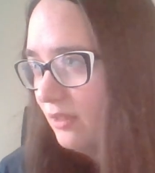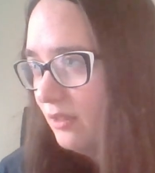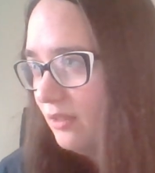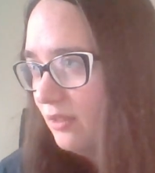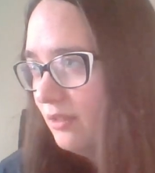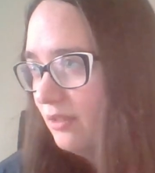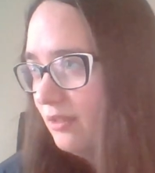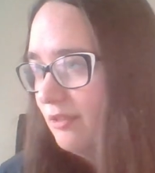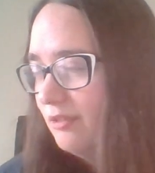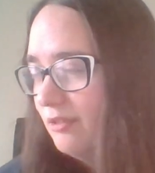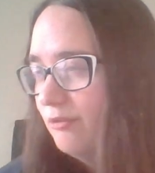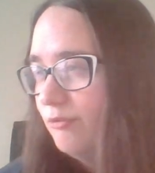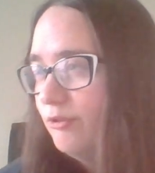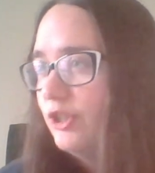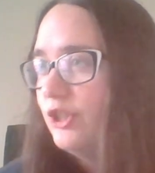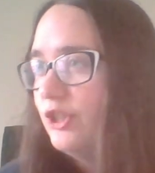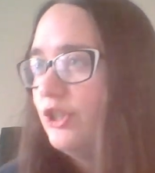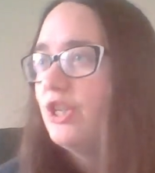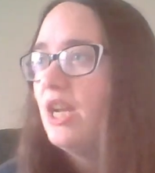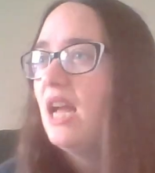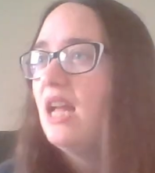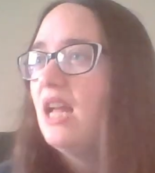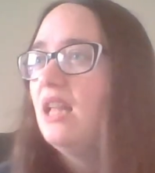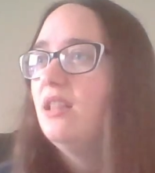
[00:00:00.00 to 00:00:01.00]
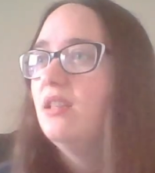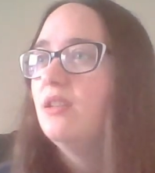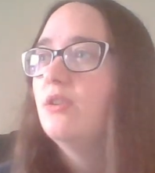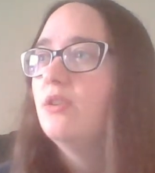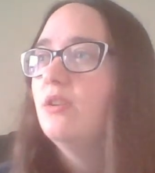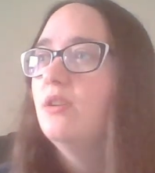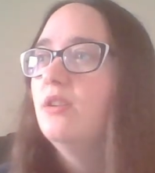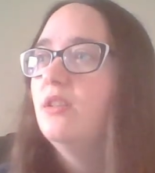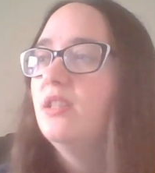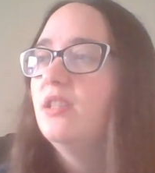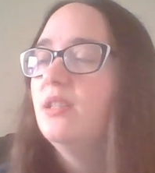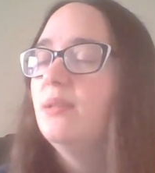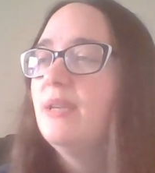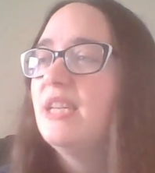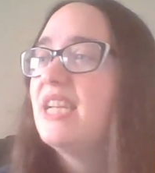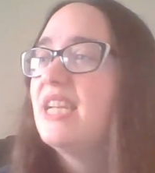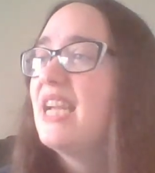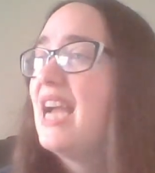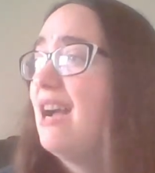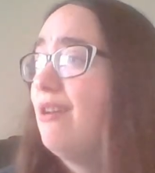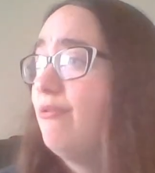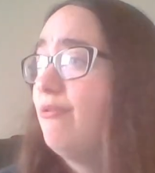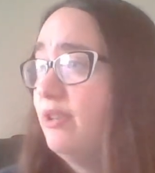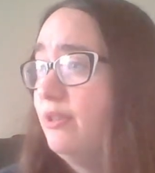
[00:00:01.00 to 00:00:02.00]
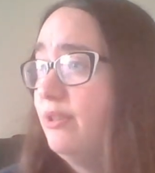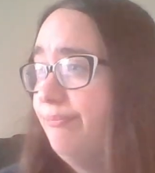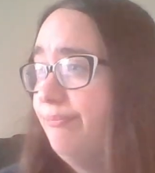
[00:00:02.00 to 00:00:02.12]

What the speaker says: Rochelle calls me Karen.